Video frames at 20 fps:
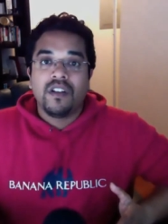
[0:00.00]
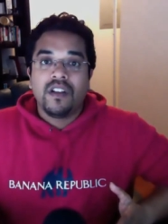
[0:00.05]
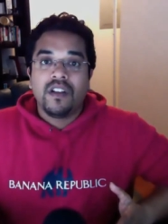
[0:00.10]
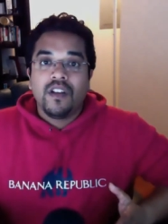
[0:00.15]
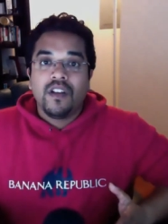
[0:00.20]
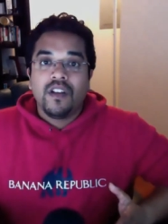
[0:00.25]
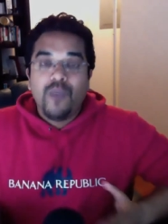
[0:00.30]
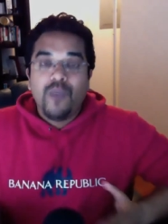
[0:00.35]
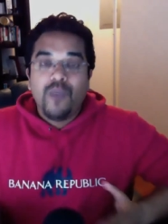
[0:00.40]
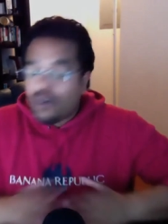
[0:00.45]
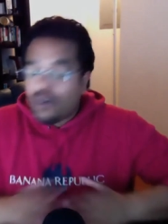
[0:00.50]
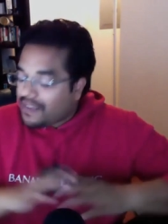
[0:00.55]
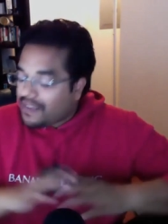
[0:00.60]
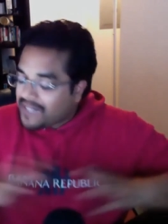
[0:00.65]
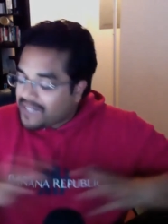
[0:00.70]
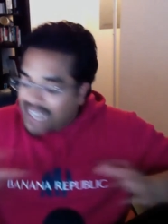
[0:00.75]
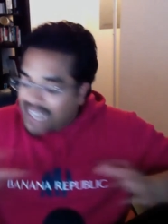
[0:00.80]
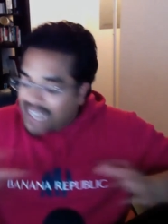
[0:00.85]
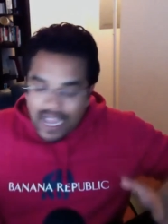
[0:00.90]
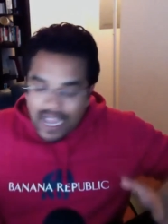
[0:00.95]
We don't have
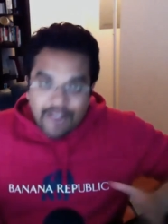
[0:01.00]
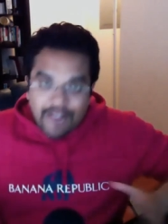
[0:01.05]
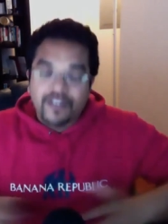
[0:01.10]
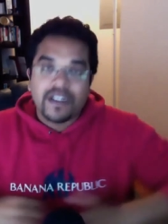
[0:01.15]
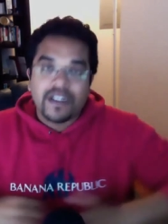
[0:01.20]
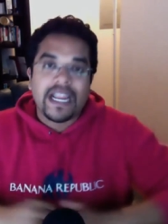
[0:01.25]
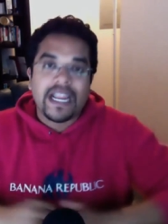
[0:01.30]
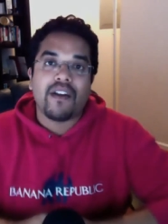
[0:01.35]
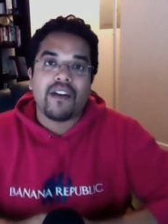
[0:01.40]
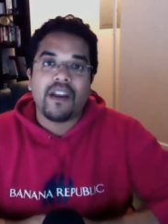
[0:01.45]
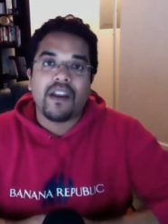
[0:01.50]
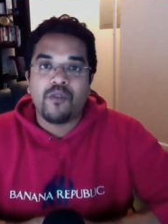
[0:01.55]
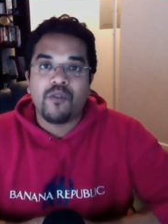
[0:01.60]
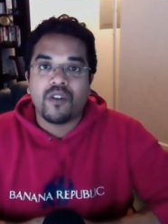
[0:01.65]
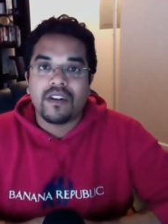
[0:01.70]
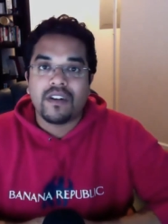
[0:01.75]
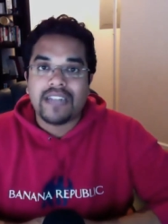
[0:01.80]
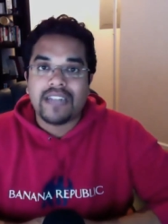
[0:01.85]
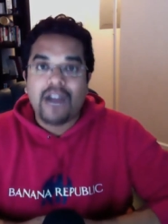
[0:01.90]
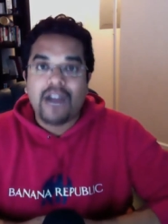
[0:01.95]
time for doubt anymore.
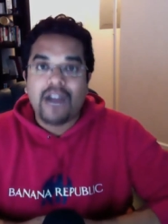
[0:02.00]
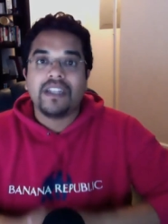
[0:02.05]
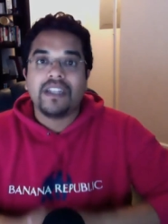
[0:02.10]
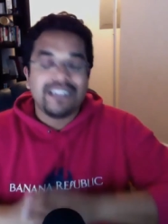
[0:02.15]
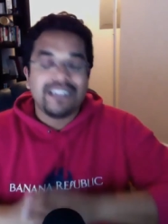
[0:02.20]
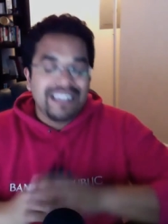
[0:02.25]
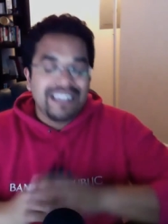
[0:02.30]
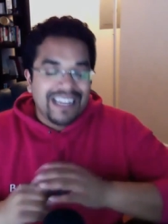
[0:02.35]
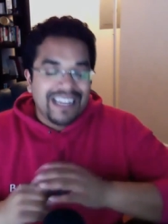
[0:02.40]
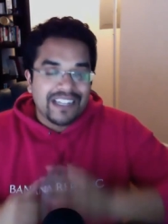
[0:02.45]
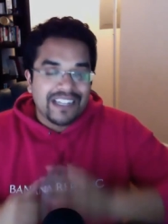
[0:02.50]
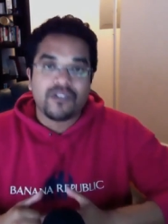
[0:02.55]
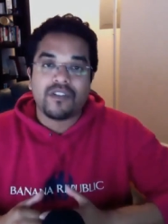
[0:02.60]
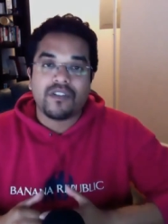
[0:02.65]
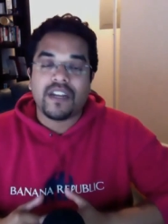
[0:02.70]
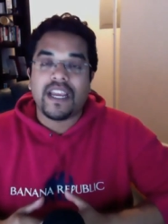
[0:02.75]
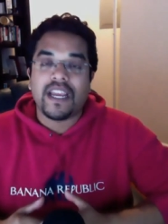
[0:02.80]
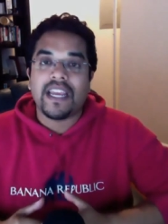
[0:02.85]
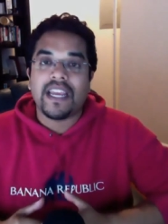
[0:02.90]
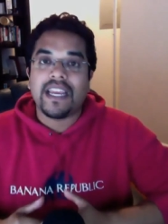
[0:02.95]
Doubt is
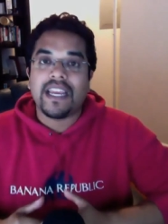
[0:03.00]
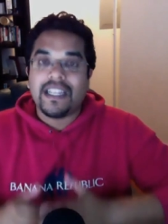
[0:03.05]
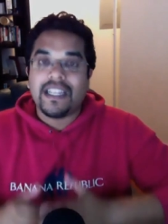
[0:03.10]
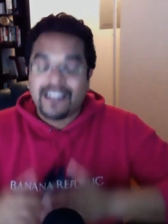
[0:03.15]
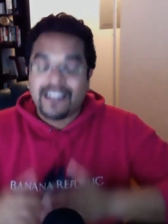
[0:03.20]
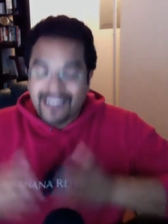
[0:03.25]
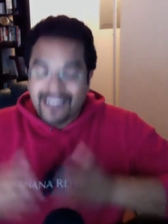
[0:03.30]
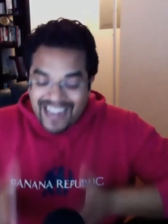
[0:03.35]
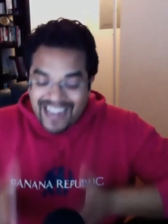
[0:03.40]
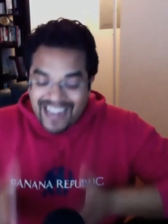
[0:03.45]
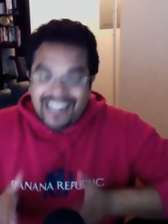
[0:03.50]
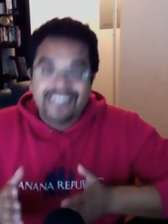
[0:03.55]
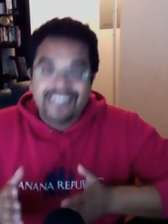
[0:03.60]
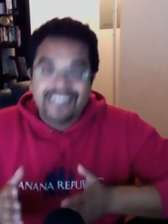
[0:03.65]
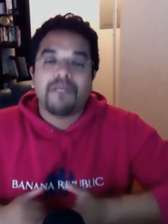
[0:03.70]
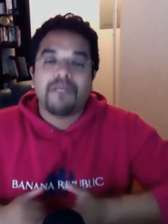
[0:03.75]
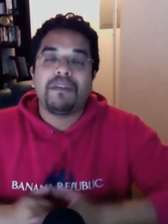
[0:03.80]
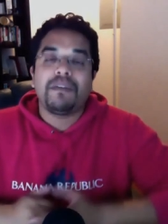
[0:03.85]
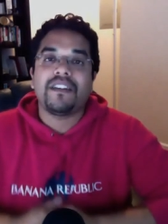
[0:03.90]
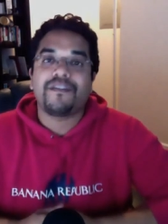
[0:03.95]
yesterday. Today needs to
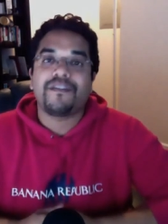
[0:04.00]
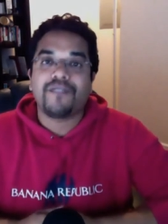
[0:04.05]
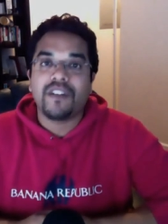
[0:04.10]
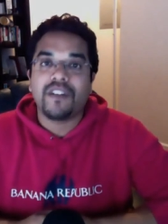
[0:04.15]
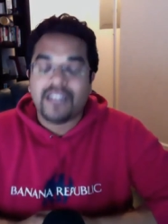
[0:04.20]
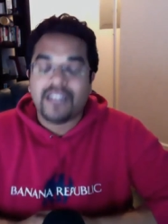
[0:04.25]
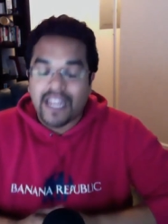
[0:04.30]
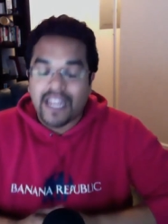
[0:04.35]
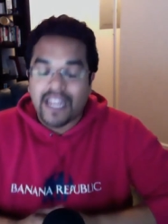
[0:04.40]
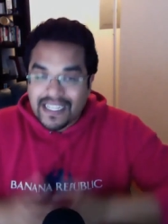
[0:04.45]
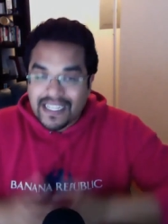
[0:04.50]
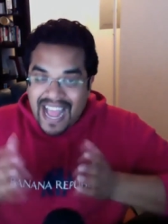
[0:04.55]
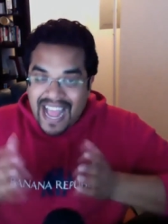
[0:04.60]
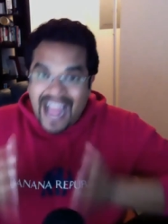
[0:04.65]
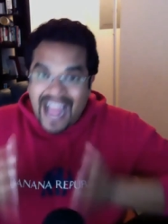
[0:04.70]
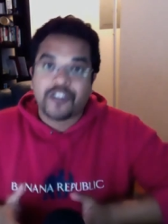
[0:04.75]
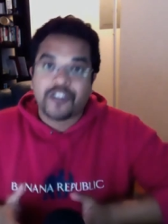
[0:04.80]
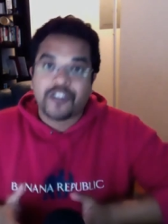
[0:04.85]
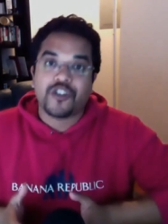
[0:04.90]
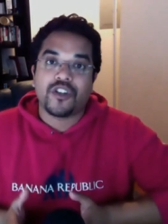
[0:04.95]
be different. Today is
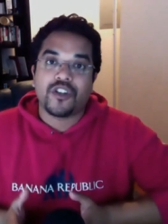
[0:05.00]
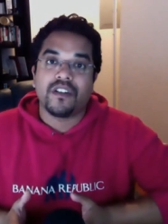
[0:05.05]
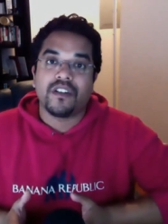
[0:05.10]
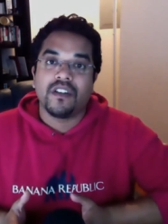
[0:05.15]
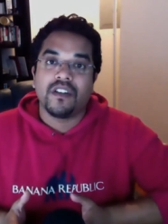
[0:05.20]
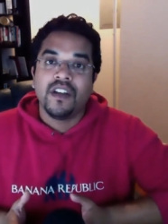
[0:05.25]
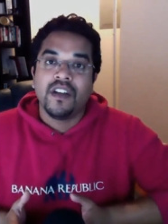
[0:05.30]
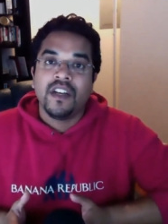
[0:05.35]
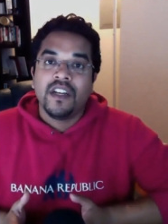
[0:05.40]
action.